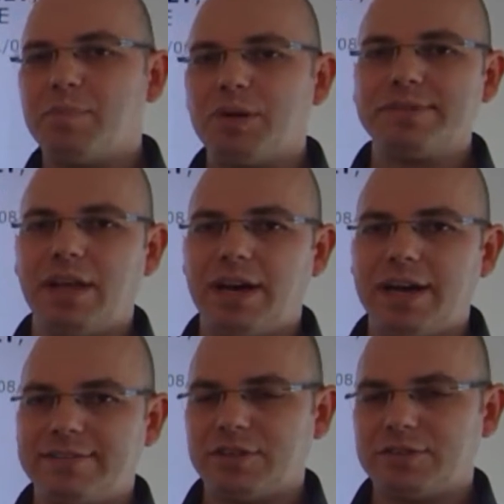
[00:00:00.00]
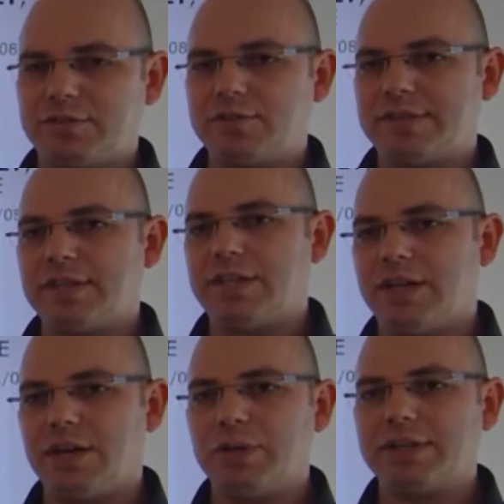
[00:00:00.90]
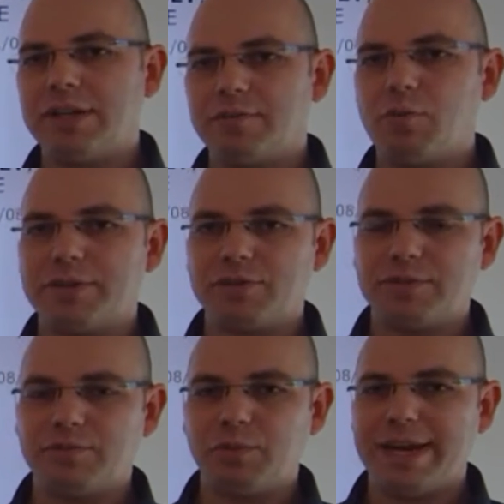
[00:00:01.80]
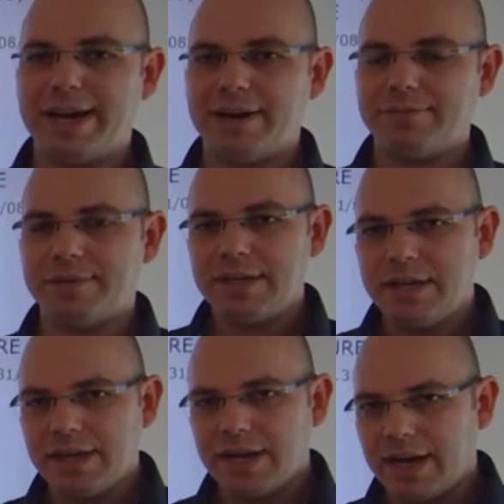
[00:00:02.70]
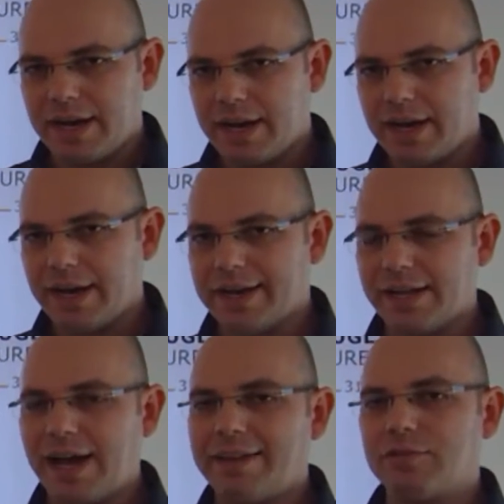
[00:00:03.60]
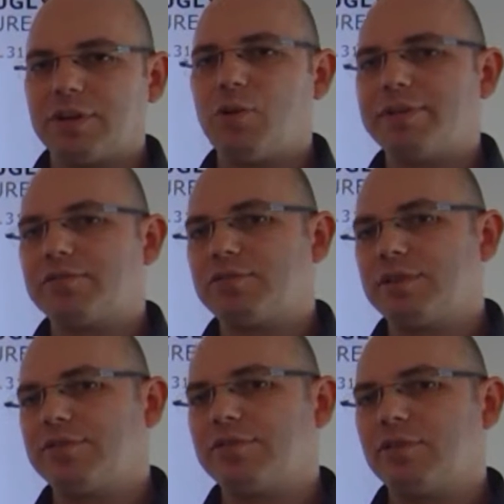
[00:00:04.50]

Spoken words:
couple of slides just to see what kind of questions we have, and I'll answer the questions.